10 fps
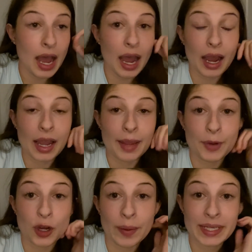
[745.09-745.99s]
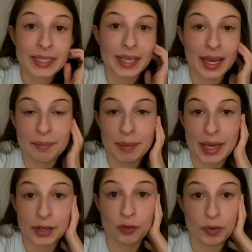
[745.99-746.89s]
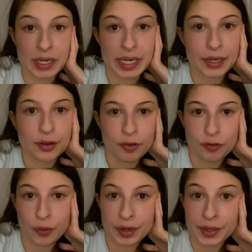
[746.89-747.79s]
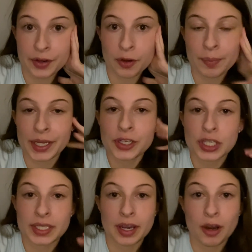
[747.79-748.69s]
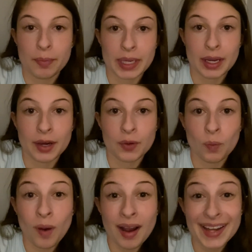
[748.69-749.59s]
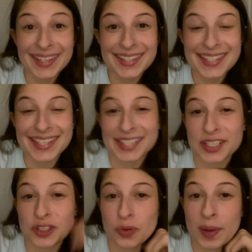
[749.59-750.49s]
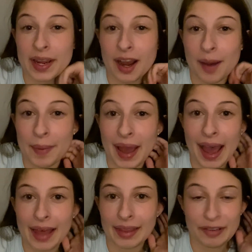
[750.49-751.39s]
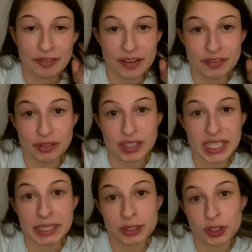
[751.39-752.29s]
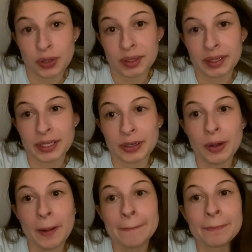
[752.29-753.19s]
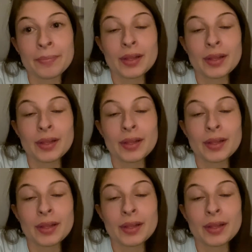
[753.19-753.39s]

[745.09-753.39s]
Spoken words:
I'm going to get in bed and read for a little bit just to help me unwind, since I do wake up at like 5:15 to go to clinical.